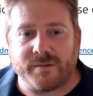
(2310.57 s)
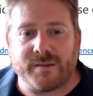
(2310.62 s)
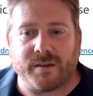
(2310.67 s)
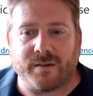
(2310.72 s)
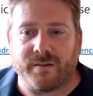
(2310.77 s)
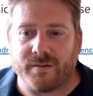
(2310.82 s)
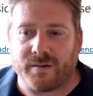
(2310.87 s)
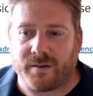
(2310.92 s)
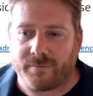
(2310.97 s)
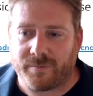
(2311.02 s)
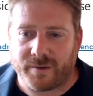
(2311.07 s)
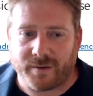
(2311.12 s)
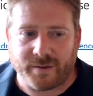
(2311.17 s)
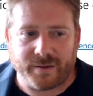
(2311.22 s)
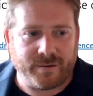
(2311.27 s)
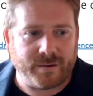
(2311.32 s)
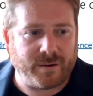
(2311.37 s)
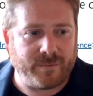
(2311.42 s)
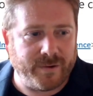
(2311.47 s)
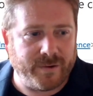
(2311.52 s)
So I
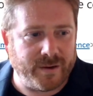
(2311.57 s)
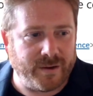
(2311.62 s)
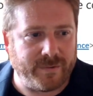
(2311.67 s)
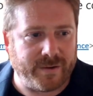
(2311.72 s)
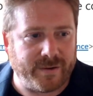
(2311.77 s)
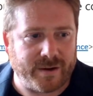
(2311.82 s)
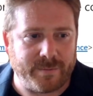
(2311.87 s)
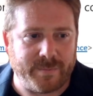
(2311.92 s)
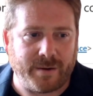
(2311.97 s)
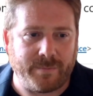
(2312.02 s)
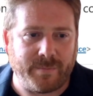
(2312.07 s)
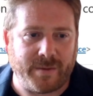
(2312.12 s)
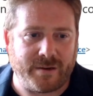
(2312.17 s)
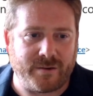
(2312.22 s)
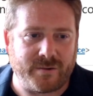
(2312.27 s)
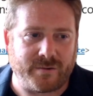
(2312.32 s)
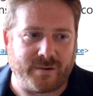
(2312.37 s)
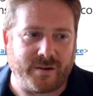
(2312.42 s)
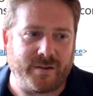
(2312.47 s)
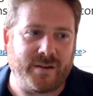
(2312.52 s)
really recommend
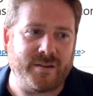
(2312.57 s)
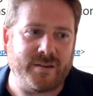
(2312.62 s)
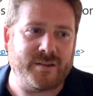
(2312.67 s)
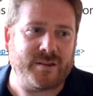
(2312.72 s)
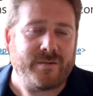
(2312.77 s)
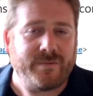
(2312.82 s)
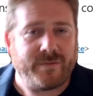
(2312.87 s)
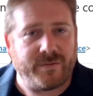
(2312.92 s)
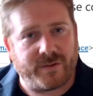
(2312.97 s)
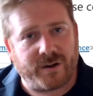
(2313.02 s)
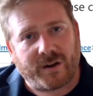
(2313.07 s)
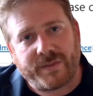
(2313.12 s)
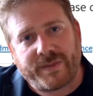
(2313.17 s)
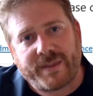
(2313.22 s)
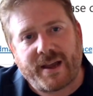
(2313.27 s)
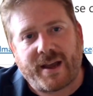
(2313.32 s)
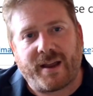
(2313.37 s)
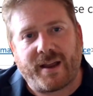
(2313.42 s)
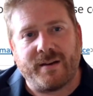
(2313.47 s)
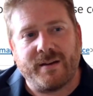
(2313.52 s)
mentoring. And so if you've got
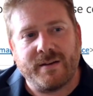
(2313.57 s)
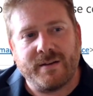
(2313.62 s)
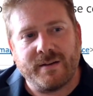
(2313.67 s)
that,